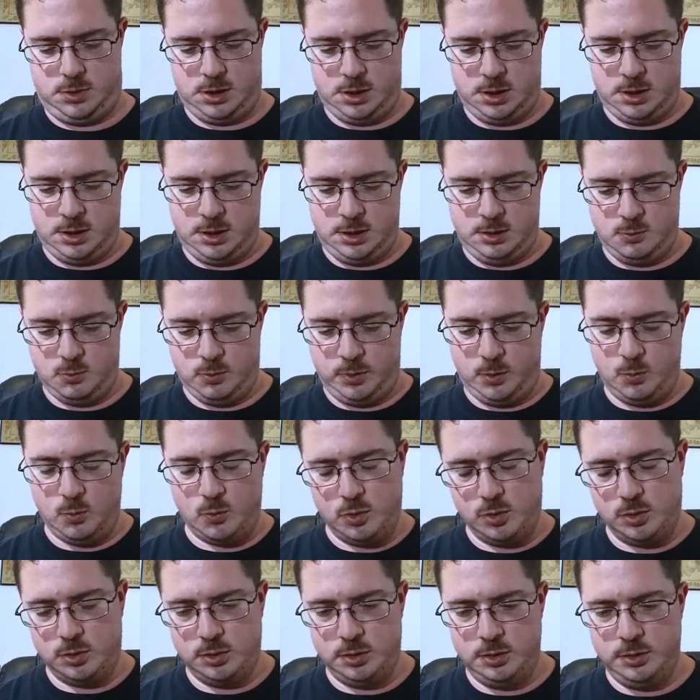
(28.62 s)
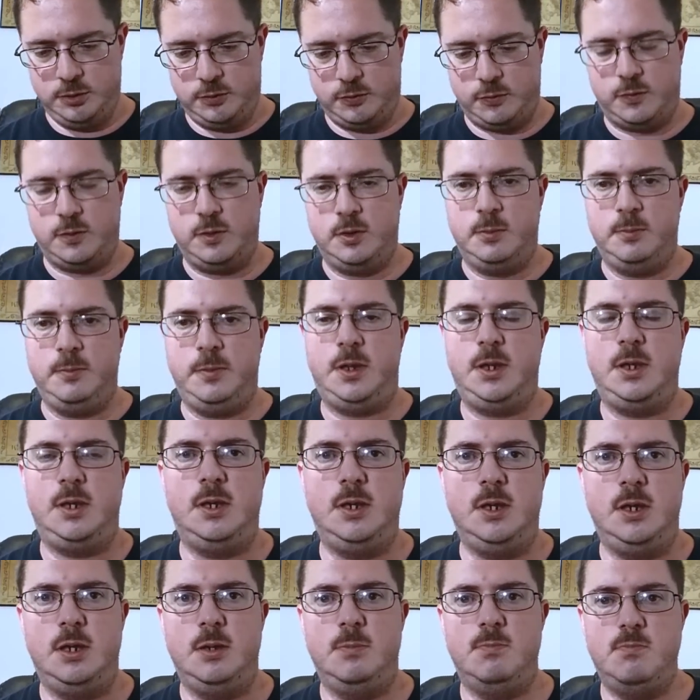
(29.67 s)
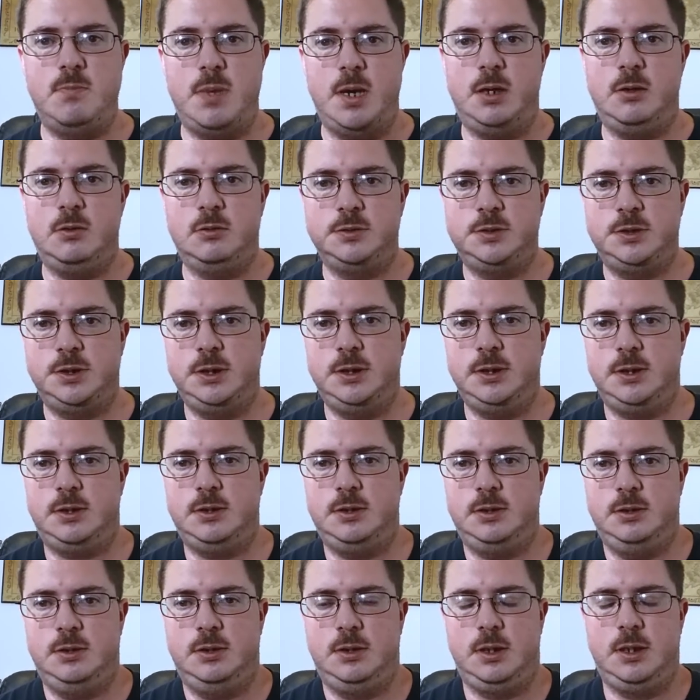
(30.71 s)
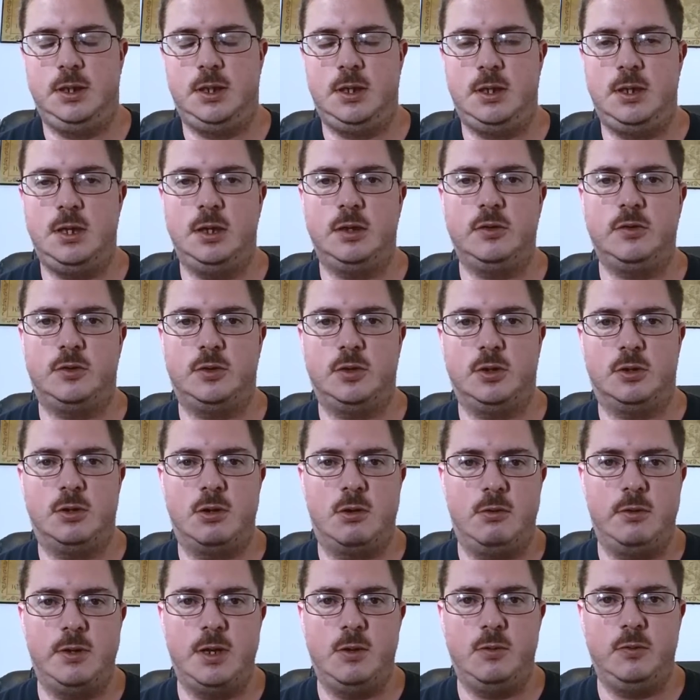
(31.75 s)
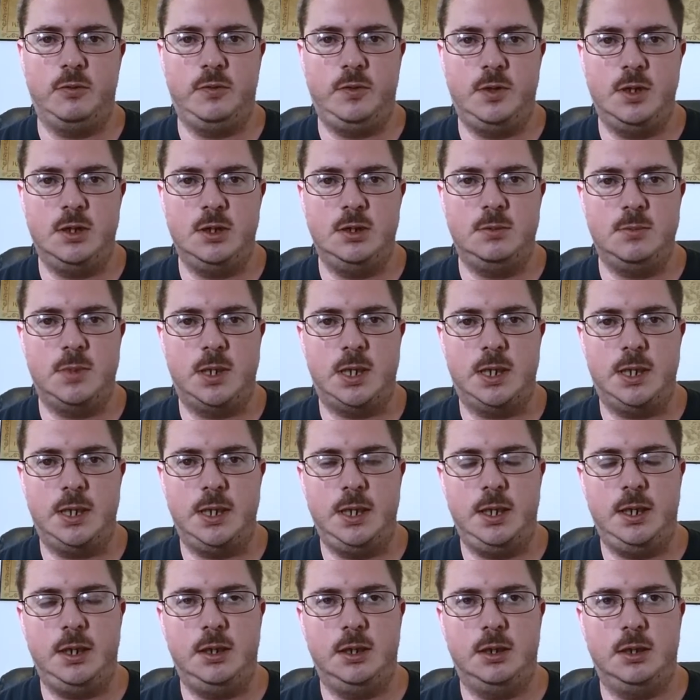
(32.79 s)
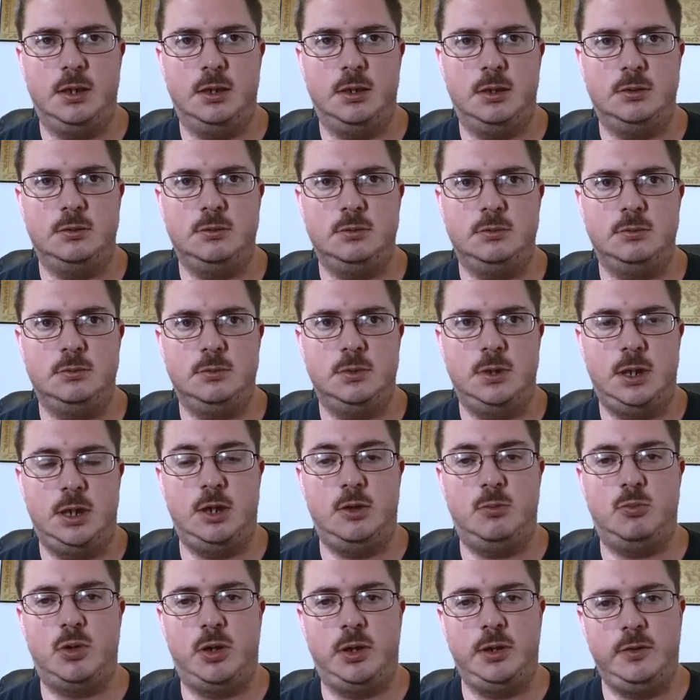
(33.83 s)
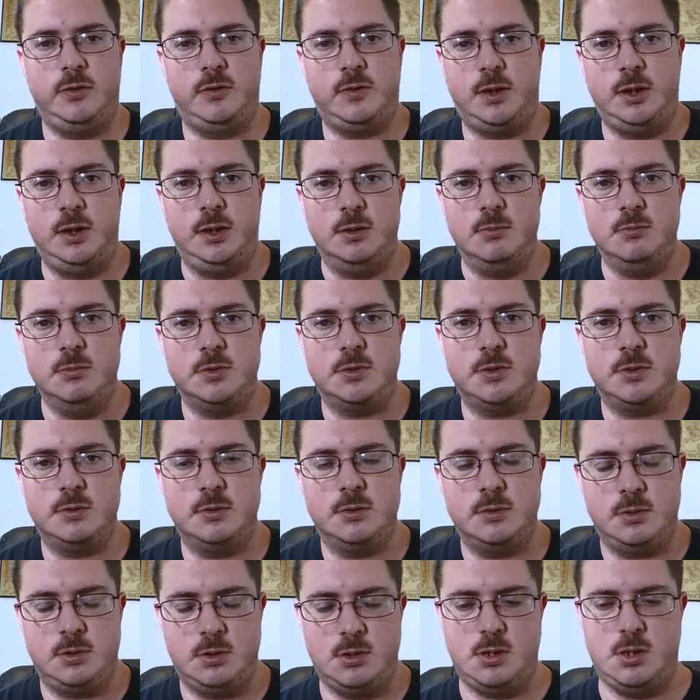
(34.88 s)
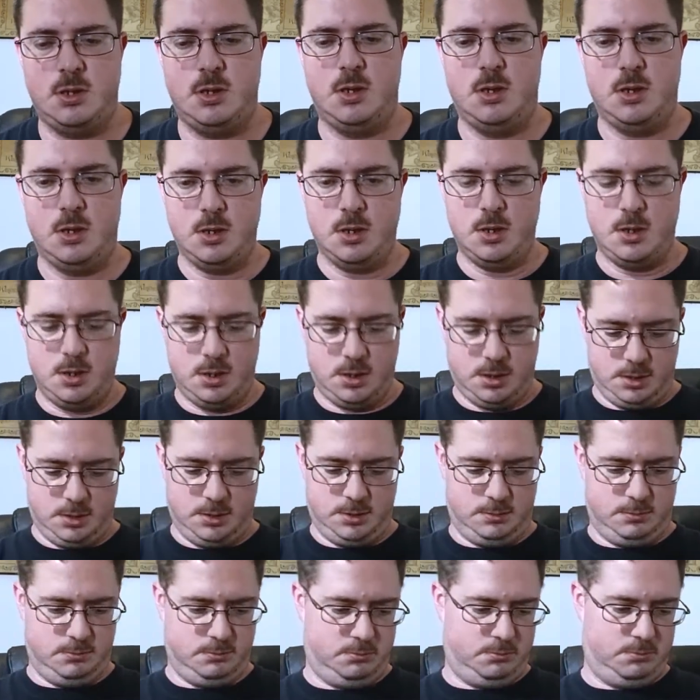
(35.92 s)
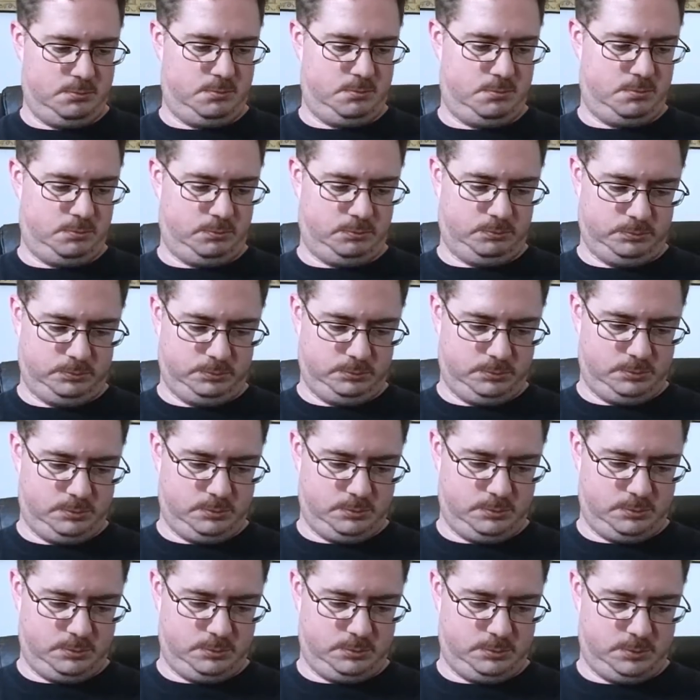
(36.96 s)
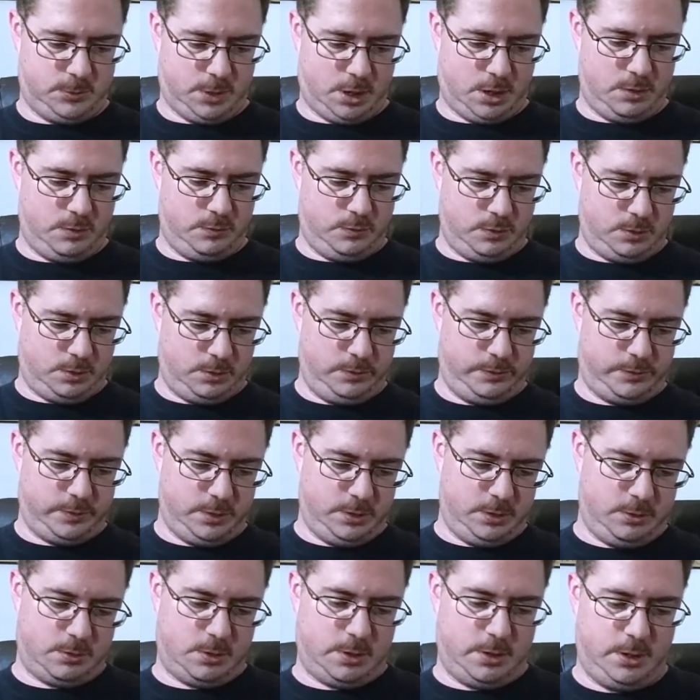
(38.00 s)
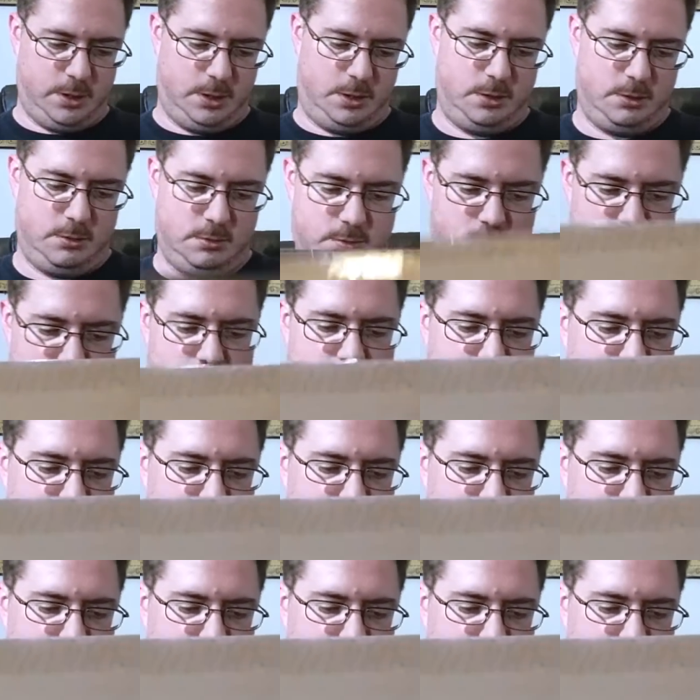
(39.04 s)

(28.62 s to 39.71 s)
the rewards from the Battletech Kickstarter that was done by uh, Harebrained Schemes. Um, as you can see right here,